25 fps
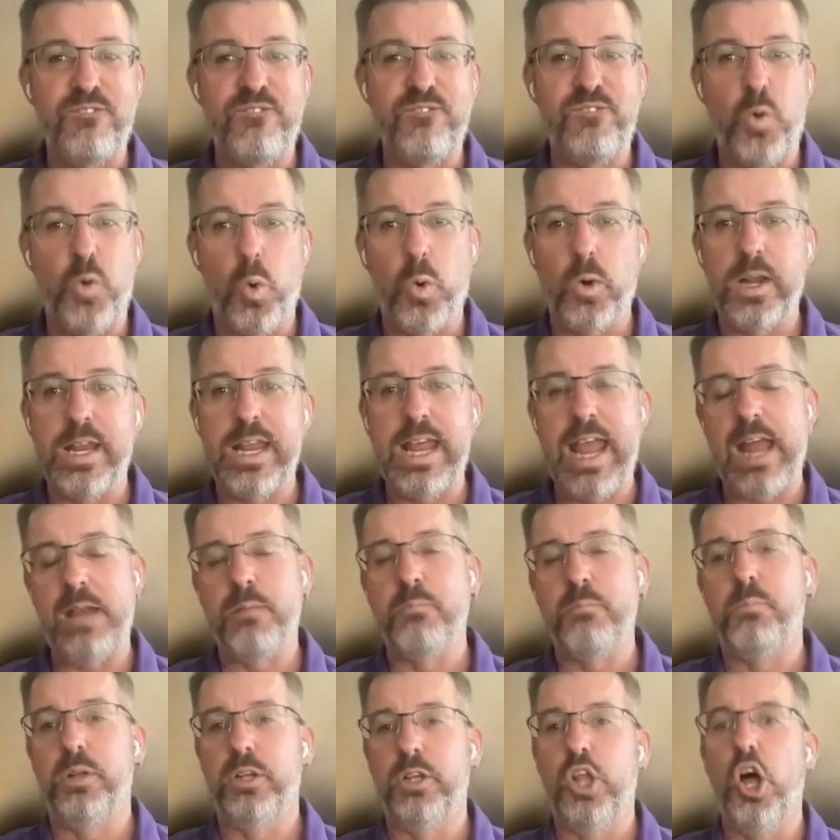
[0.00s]
40
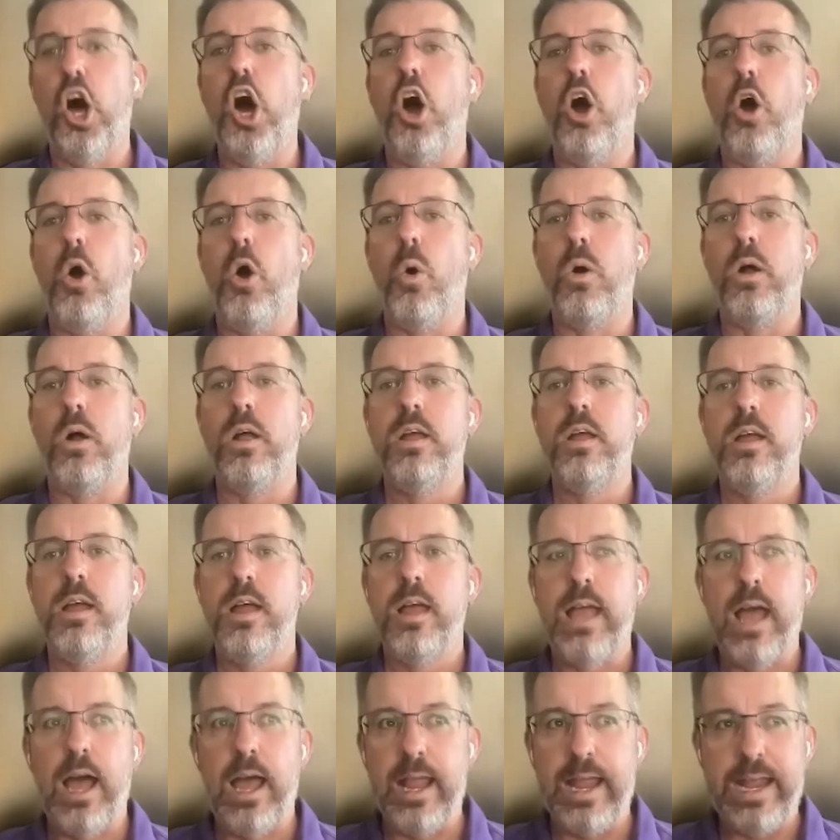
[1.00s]
and below
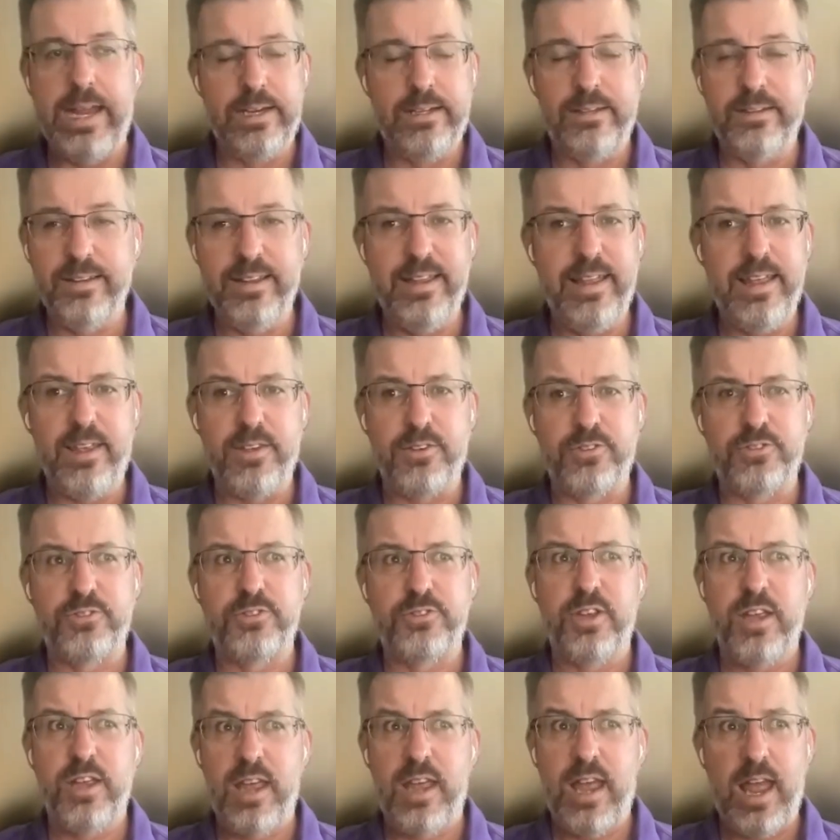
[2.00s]
in a list